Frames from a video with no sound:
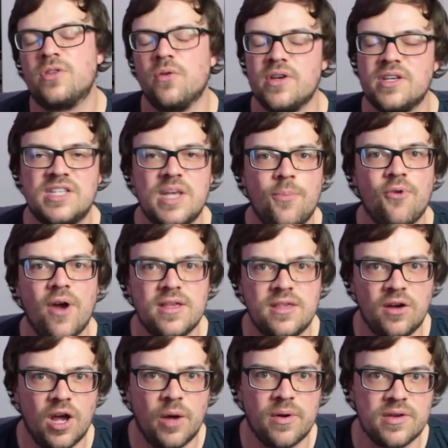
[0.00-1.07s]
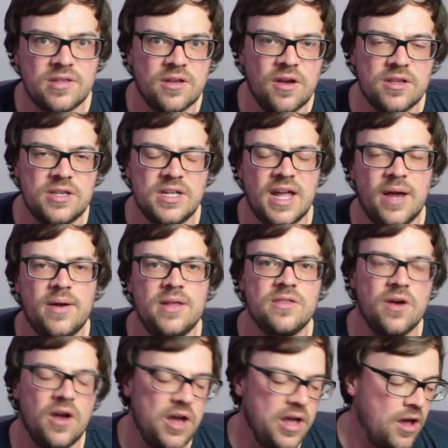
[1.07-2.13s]
separating iOS 13 out into
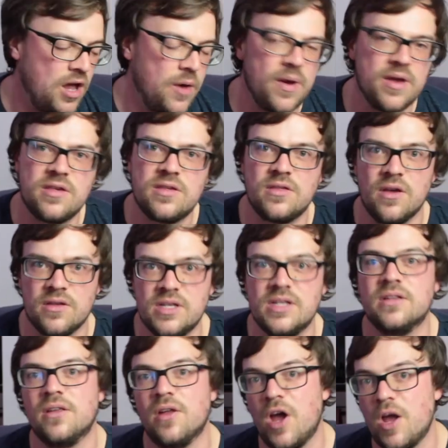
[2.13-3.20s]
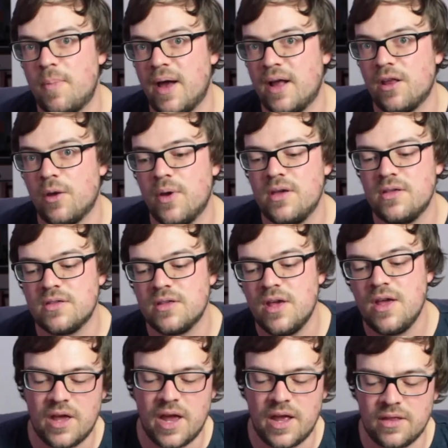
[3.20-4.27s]
iOS 13 and iPadOS.
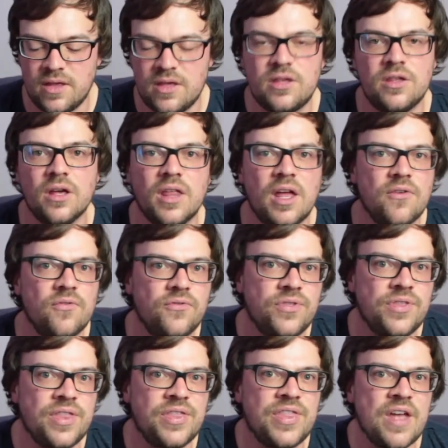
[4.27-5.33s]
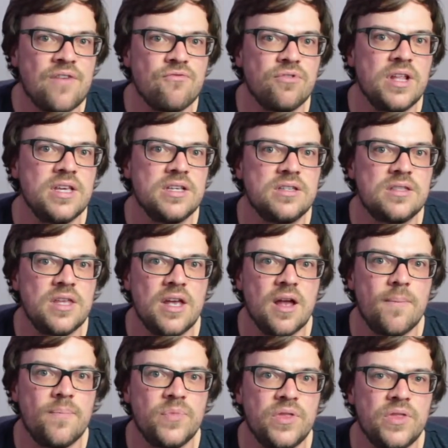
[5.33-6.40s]
This year they've released the
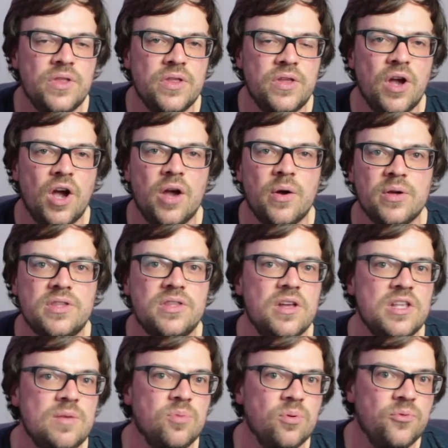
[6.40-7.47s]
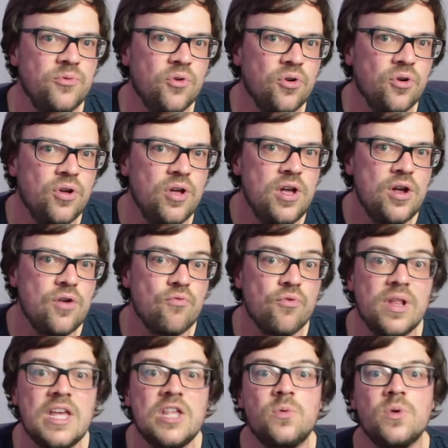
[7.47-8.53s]
iOS 13.4
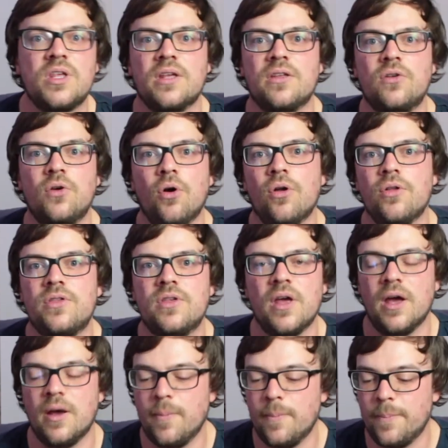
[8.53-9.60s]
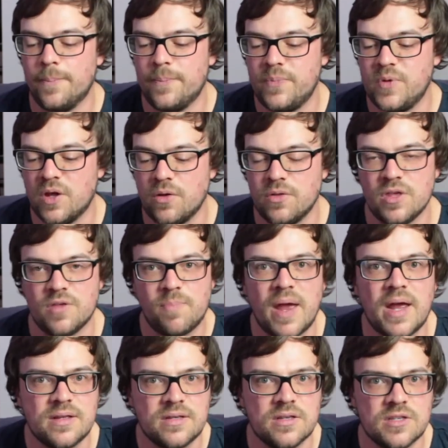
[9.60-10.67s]
release, which has got this
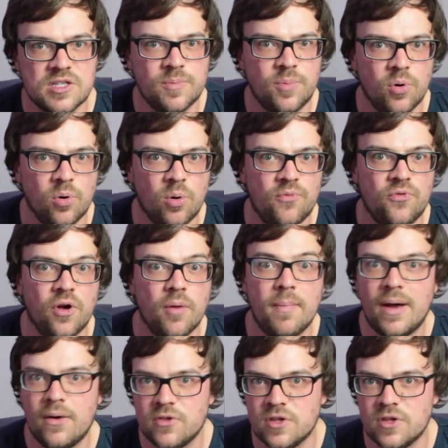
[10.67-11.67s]
baked-in support for mouse